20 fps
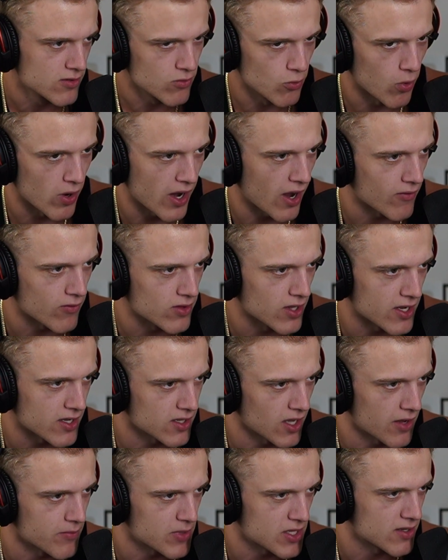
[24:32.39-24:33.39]
whatever. Like,
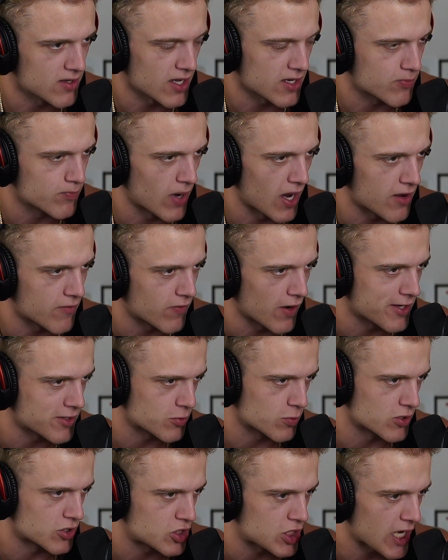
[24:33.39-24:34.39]
I mean, like my
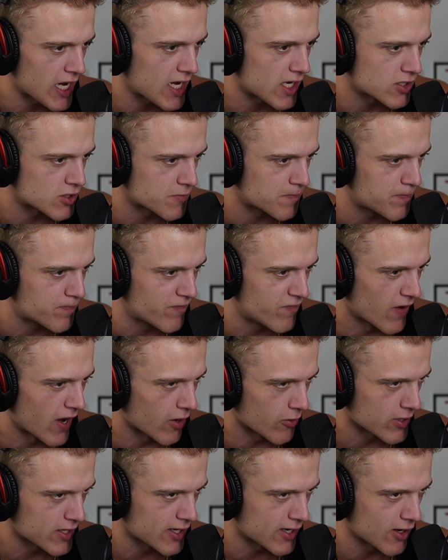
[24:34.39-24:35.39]
advice would change
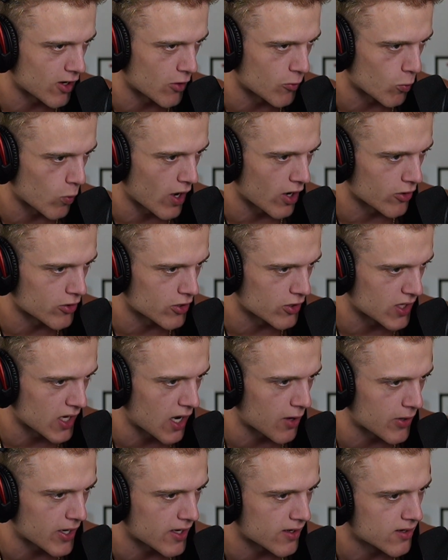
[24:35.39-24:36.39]
varying on where you're
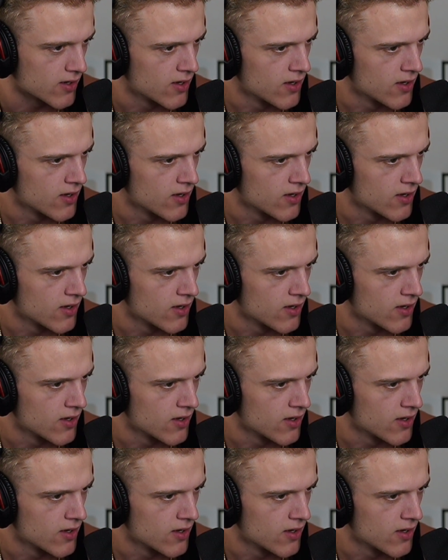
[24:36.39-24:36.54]
going.